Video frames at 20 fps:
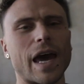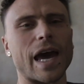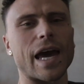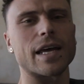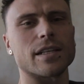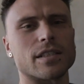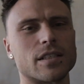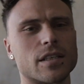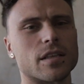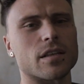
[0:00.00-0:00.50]

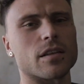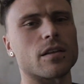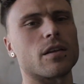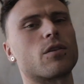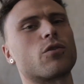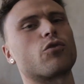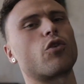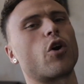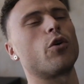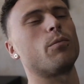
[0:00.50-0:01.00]
that
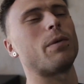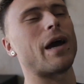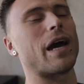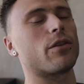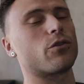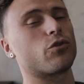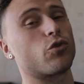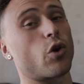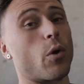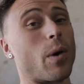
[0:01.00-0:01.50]
throw
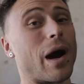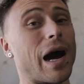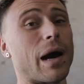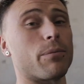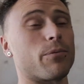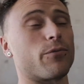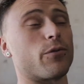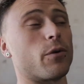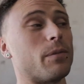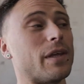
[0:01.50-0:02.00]

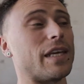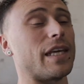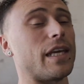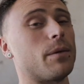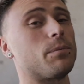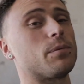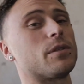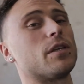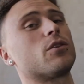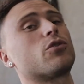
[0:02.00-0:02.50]
up from the
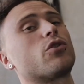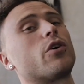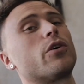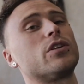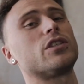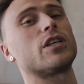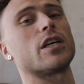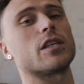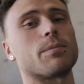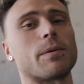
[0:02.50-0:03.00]
hips and
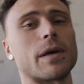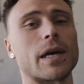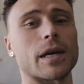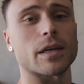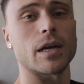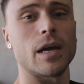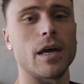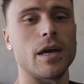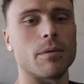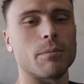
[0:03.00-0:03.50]
throwing chest
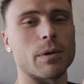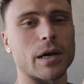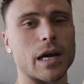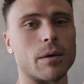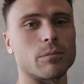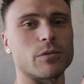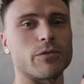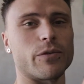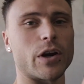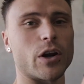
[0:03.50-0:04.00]
back
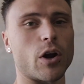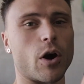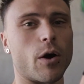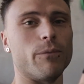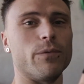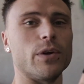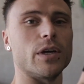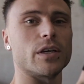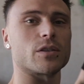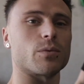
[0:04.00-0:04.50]
becomes very
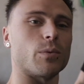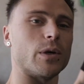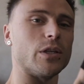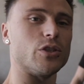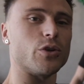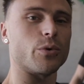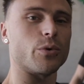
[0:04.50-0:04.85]
obvious when